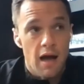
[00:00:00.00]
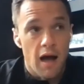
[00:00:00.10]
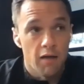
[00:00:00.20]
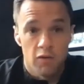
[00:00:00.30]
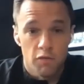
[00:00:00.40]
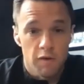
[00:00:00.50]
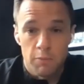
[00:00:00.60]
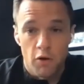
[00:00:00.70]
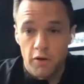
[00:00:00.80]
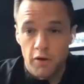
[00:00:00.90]
I have a lovely
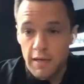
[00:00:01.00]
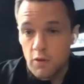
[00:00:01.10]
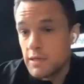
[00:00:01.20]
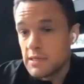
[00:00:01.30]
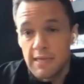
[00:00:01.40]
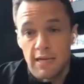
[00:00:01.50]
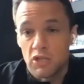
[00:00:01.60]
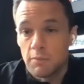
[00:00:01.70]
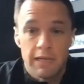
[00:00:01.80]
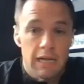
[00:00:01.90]
brother. I had a
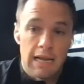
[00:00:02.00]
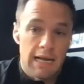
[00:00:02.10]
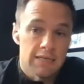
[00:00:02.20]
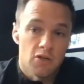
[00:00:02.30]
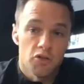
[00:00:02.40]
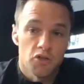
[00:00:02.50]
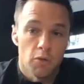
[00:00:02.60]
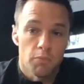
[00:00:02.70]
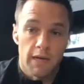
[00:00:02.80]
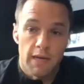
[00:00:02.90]
quintessential middle class country
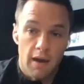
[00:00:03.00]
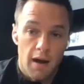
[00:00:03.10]
upbringing,